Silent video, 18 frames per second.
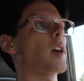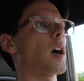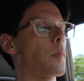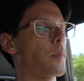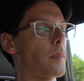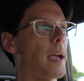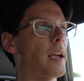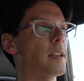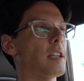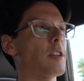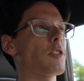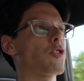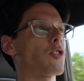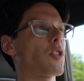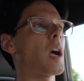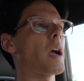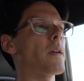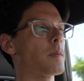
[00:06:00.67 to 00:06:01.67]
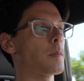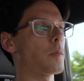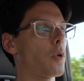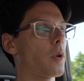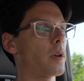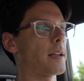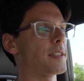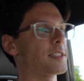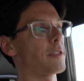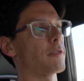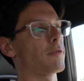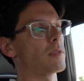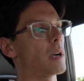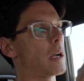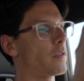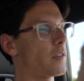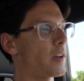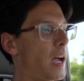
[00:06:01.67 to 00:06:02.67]
on me as I drive it more and as I
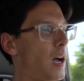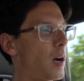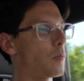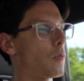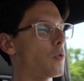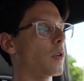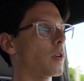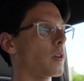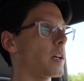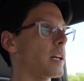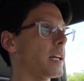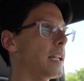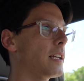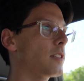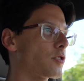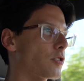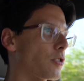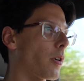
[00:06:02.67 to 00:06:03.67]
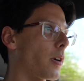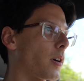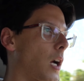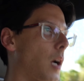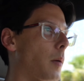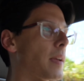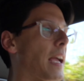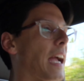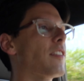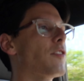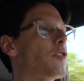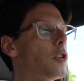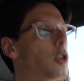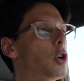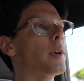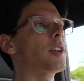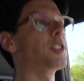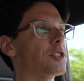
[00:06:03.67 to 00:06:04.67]
rev it out more. It is growing on me. I do
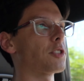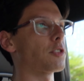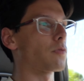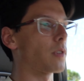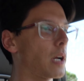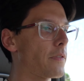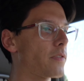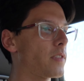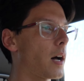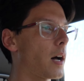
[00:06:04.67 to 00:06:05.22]
wish it revved